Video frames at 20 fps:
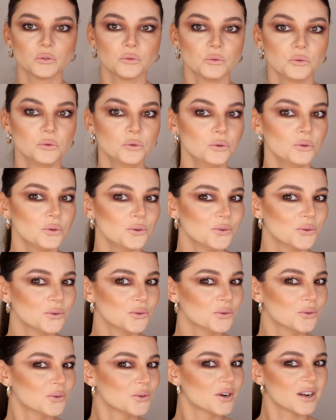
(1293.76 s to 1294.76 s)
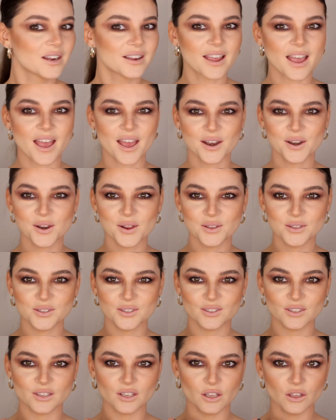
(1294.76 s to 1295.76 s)
Ooh, can you
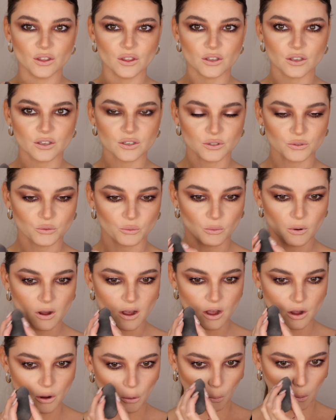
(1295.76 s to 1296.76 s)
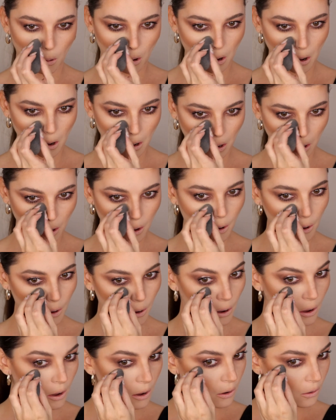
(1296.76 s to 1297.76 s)
see this? Wow.
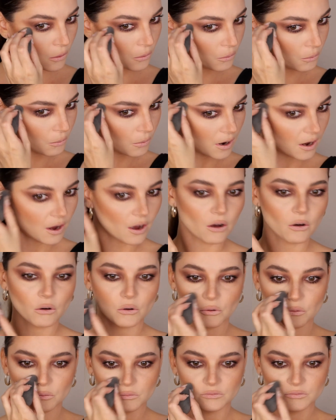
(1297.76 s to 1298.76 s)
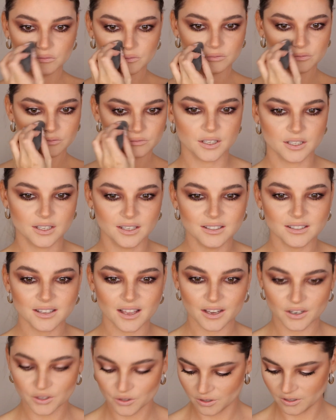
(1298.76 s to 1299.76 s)
Wow. This is
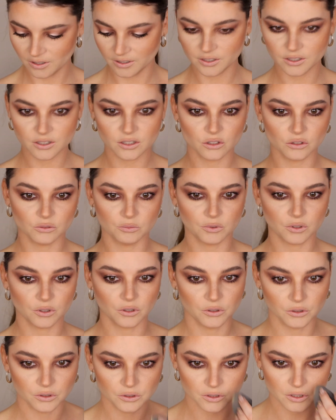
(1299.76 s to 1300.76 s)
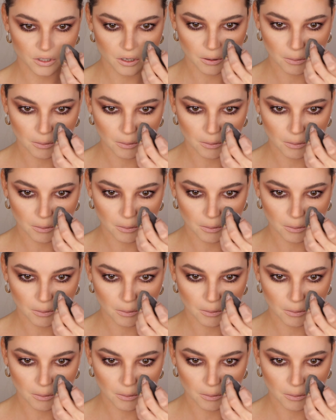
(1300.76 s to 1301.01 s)
actually super good.